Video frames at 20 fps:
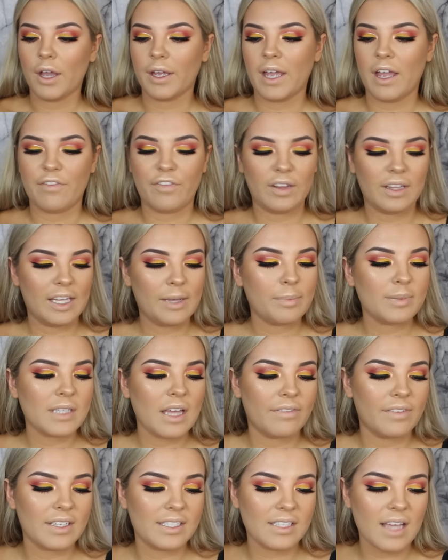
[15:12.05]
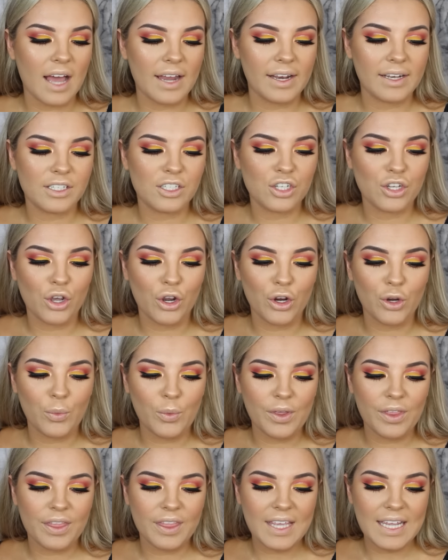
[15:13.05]
Okay, for lips, I've decided to go
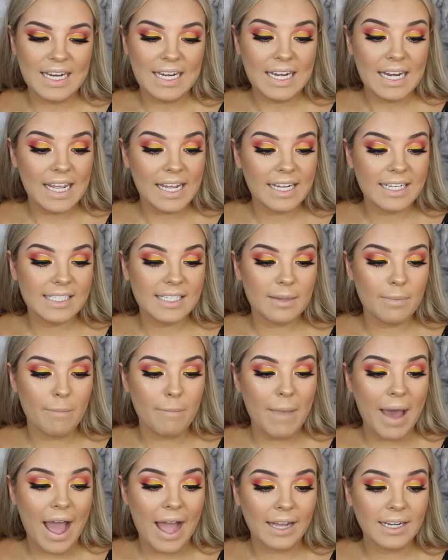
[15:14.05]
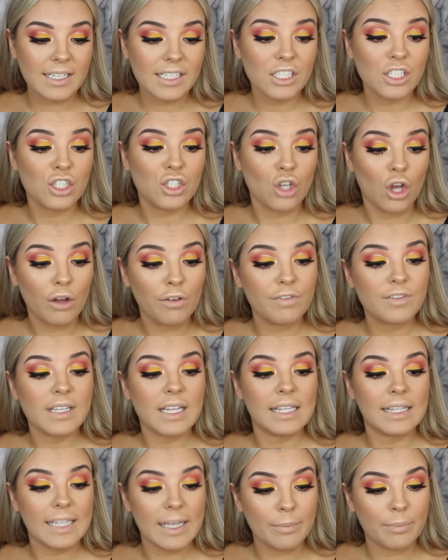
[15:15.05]
with the NYX Matte
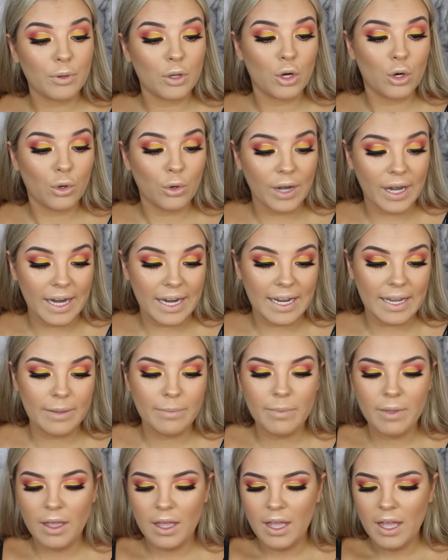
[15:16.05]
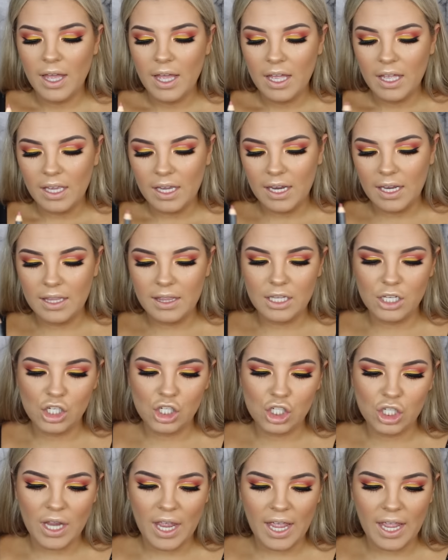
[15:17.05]
Soft Lip Cream in the
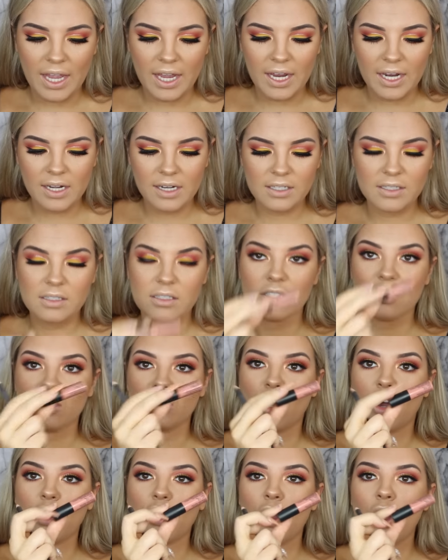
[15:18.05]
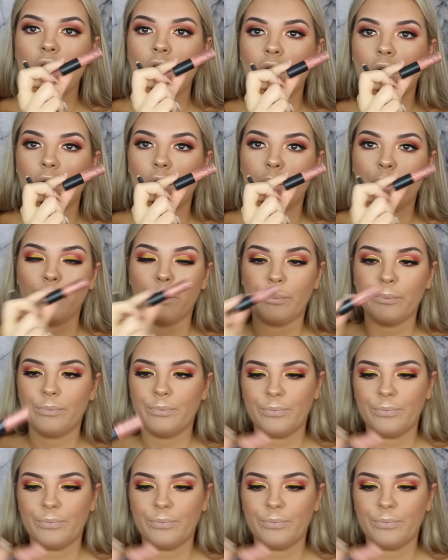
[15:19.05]
shade Stockholm.